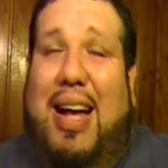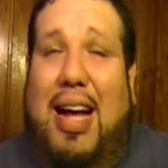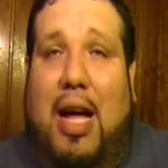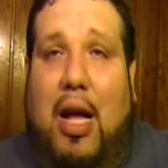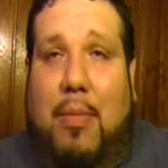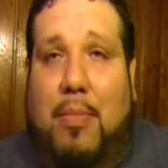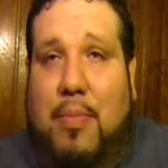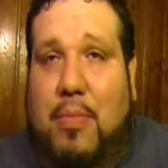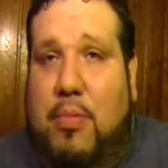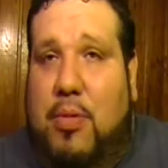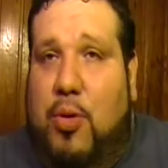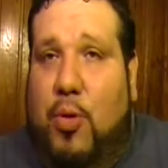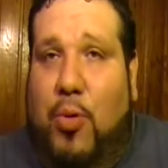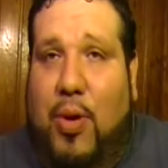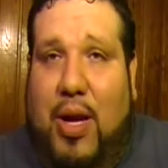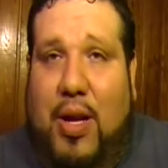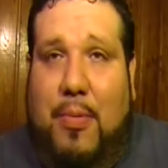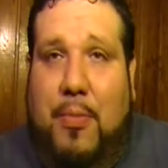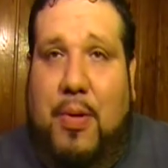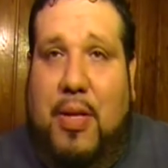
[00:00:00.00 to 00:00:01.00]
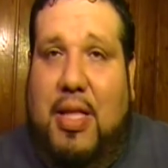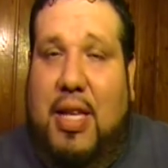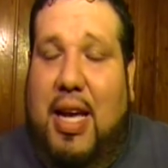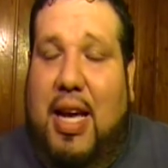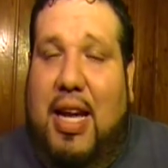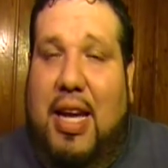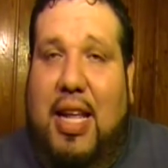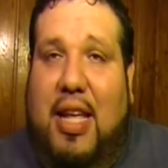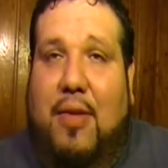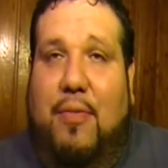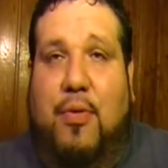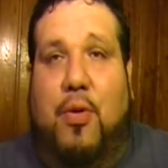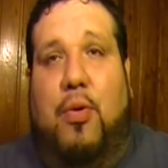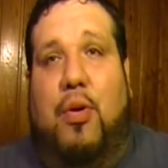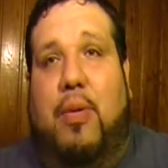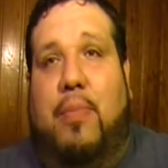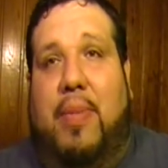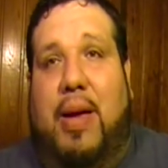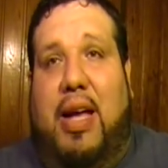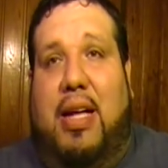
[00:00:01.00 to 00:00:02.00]
I'm toying with the idea of
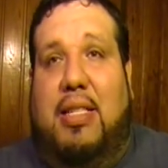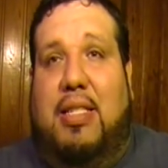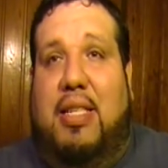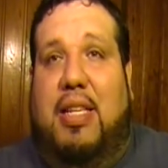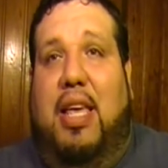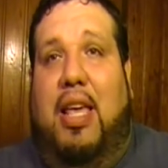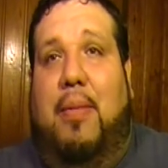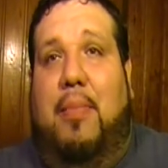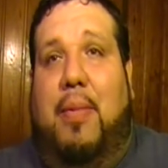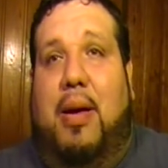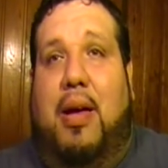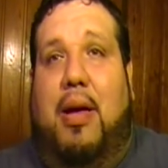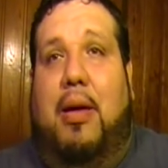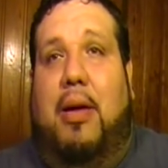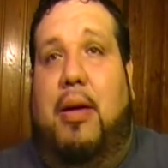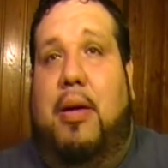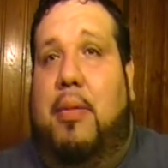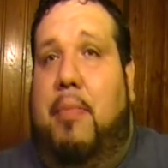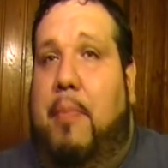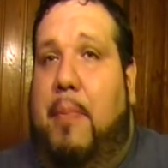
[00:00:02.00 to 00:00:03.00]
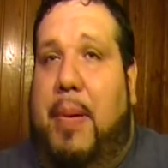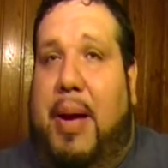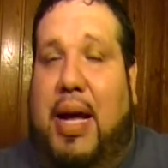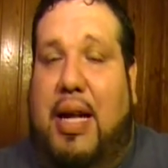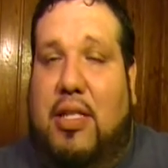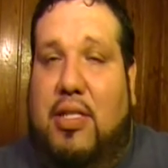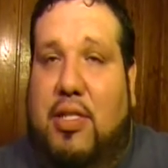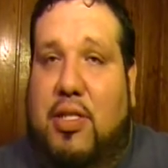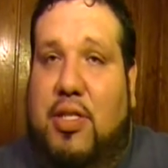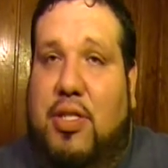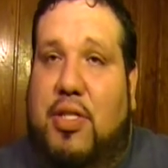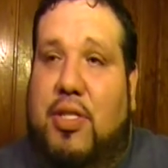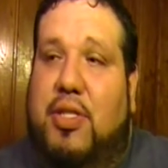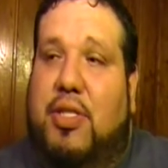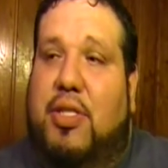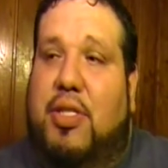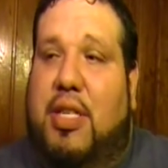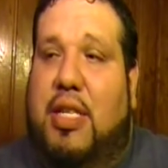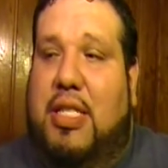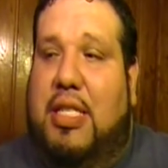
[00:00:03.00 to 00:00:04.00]
going back to get my
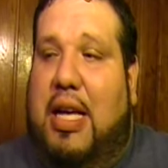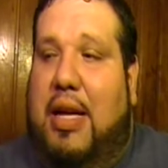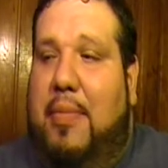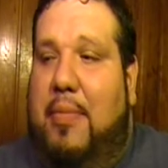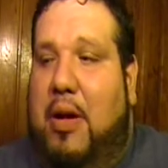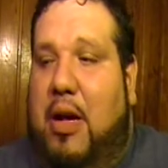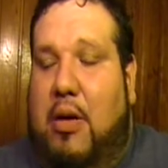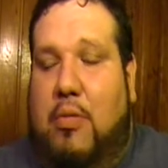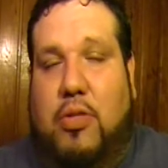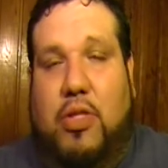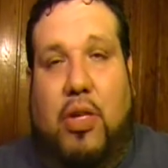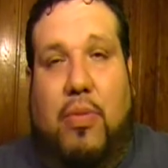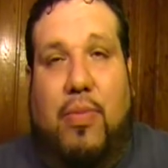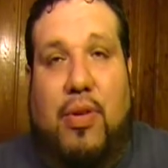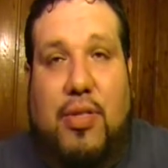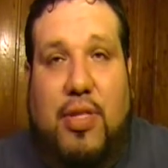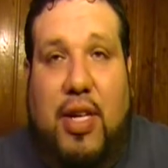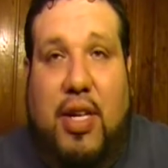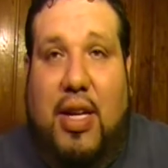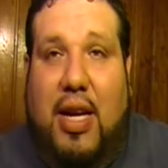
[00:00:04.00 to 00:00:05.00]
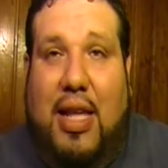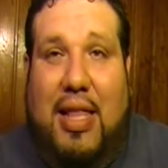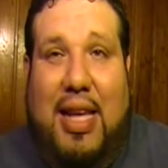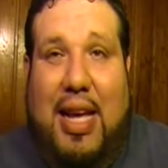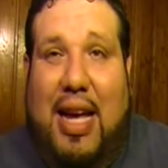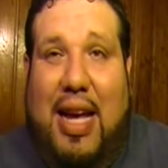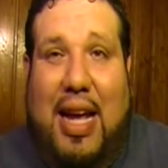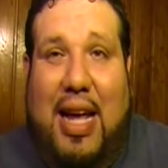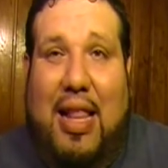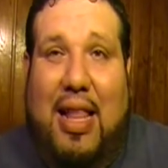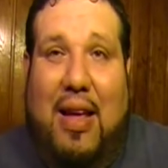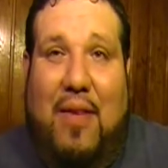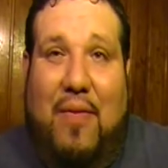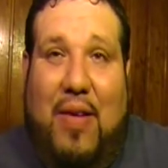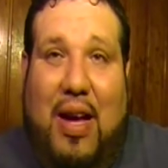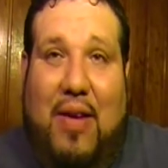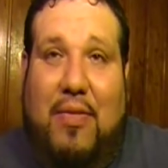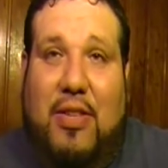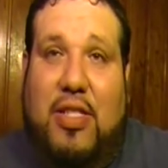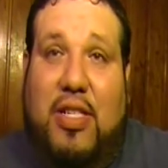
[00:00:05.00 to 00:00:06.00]
bachelor's because I was almost done. I think I got like
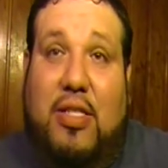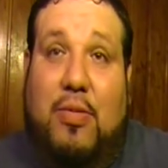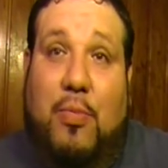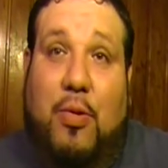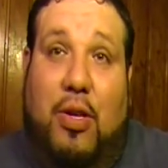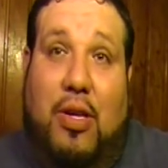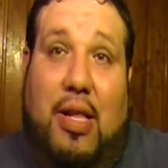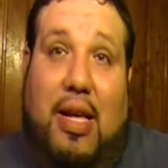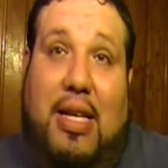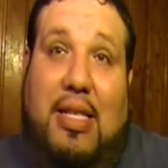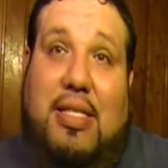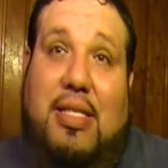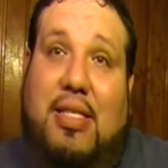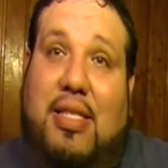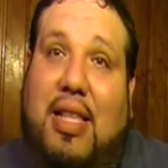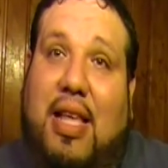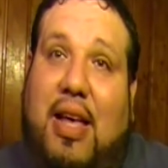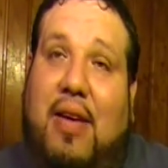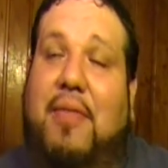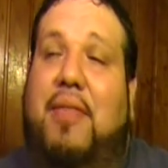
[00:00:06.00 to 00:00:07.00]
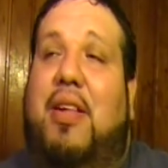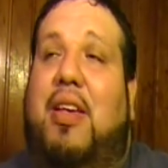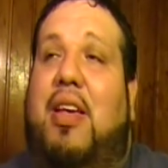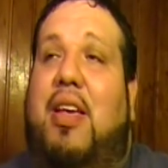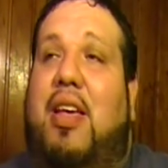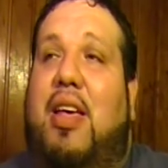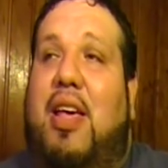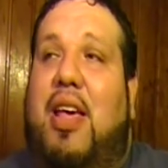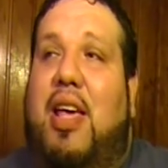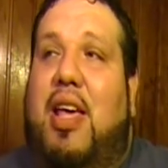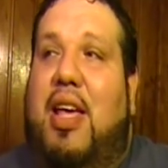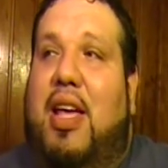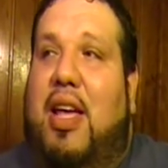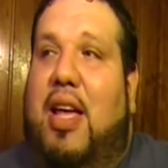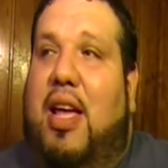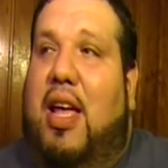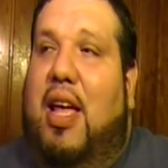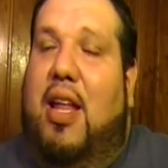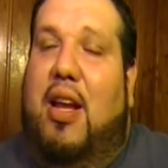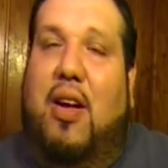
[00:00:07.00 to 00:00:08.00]
5 or 6 more classes left
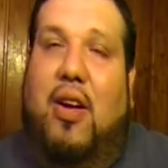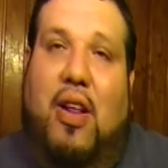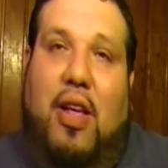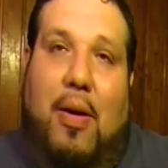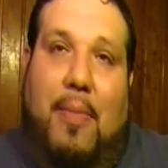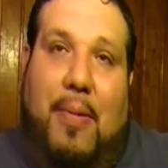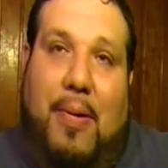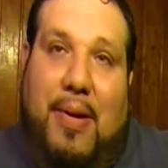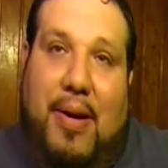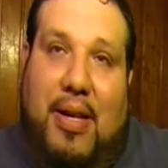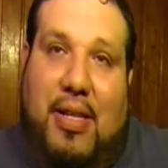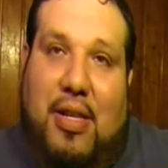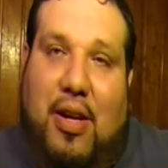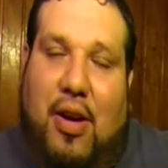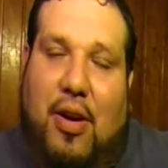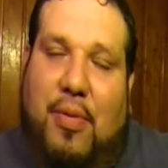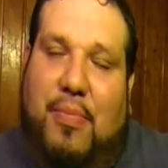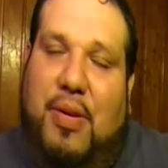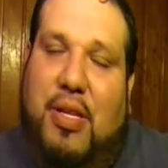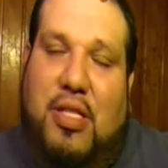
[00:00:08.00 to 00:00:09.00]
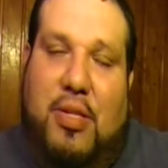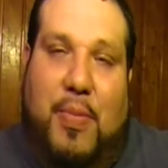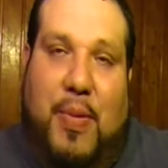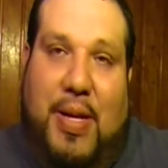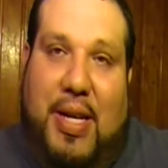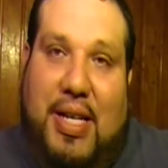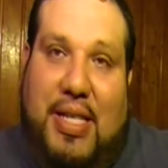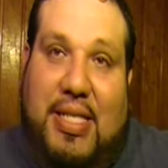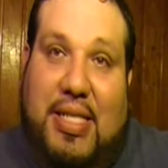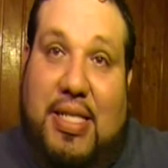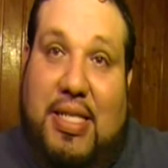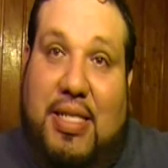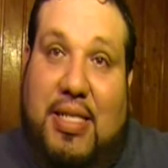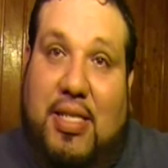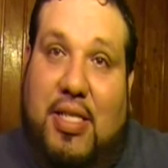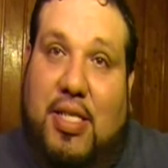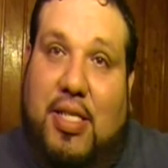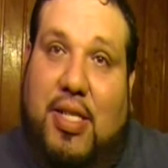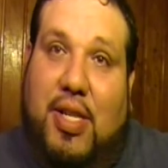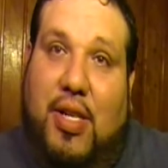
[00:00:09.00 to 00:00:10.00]
in music
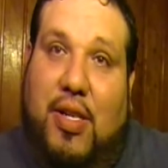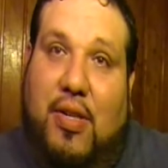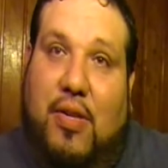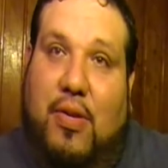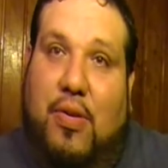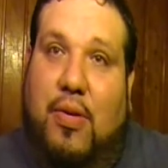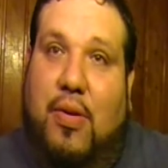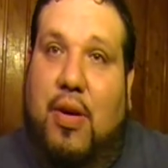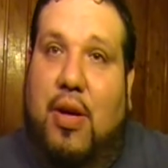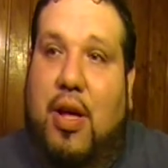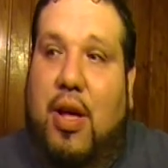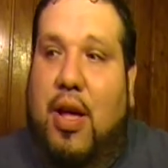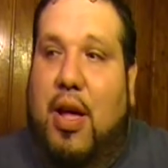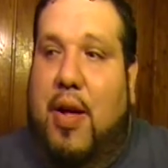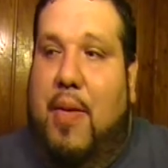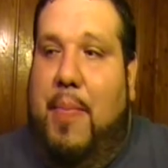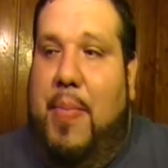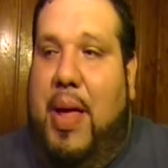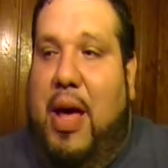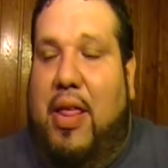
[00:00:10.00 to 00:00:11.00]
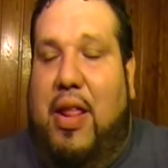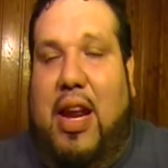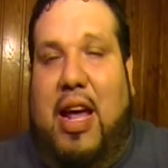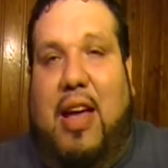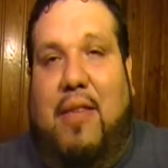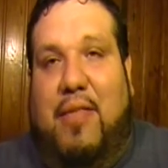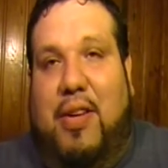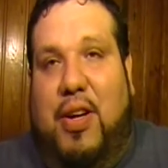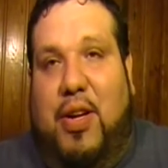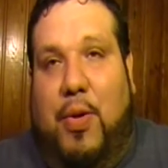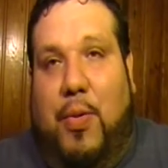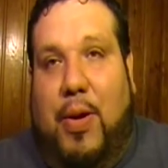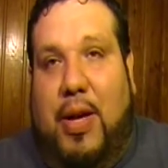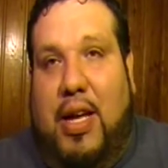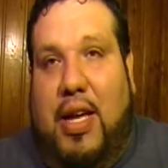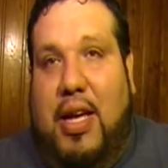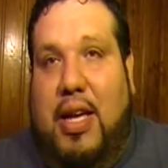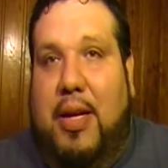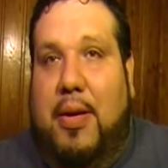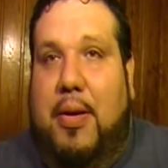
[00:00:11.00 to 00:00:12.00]
production. So now that I have a
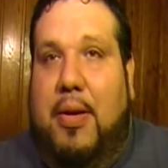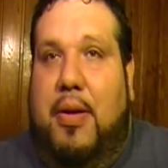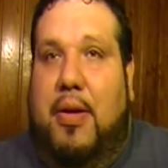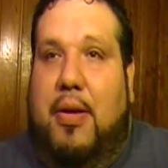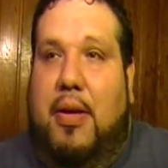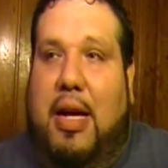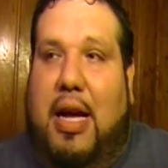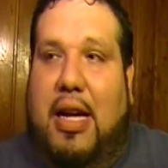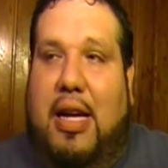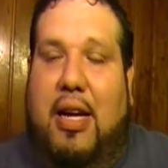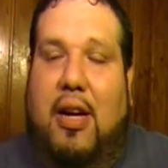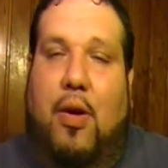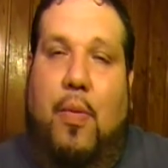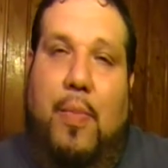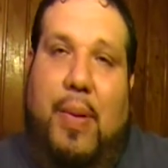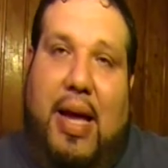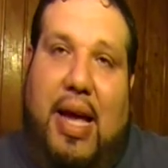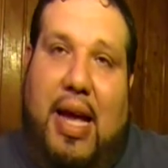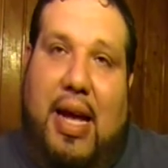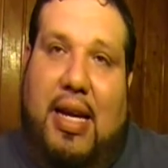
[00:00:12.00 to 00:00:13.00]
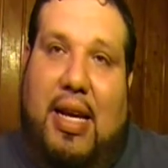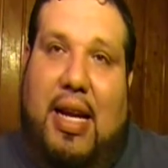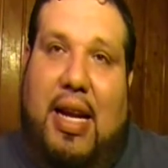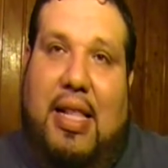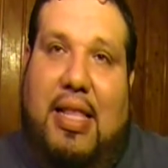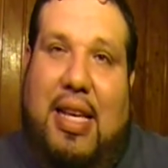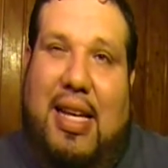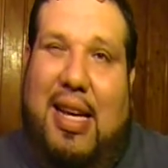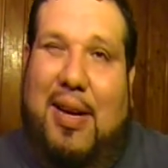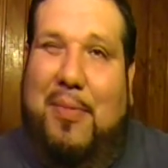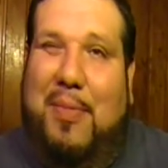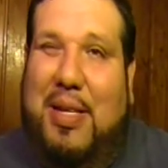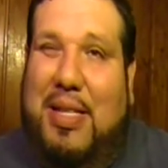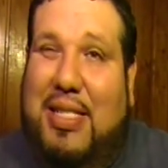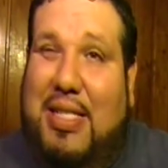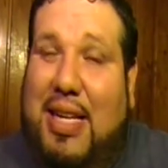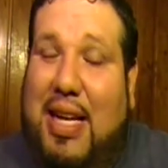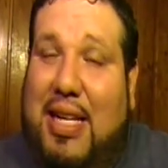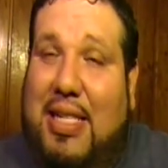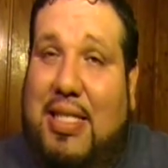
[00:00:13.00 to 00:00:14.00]
degree, I can go back, and I think it
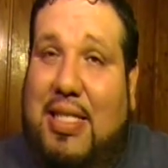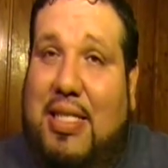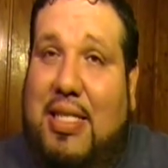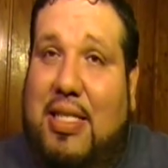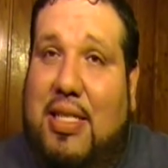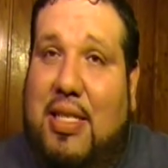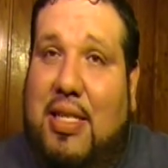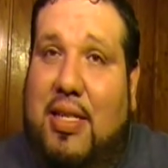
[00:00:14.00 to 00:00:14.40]
resets